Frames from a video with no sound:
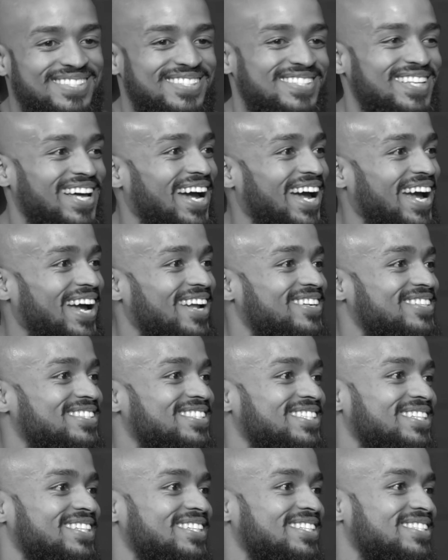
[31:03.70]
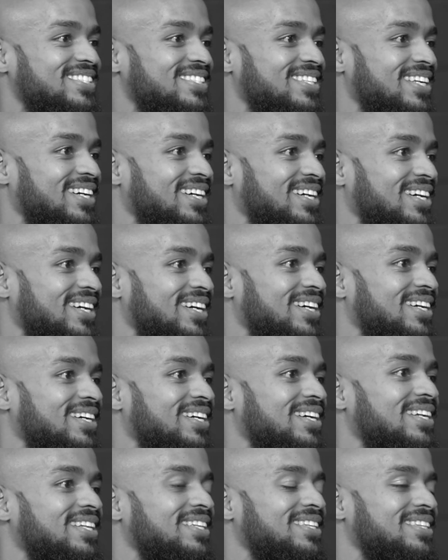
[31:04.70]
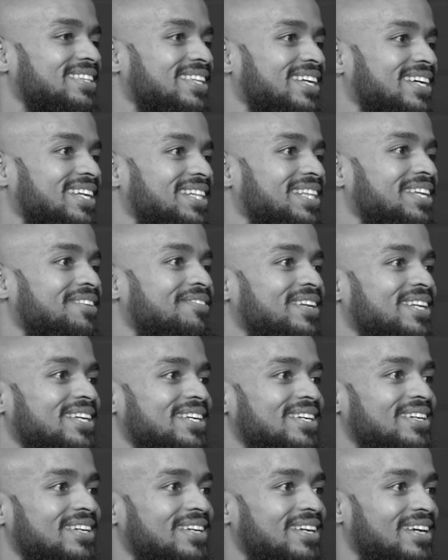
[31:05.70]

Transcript: That energy is the livity,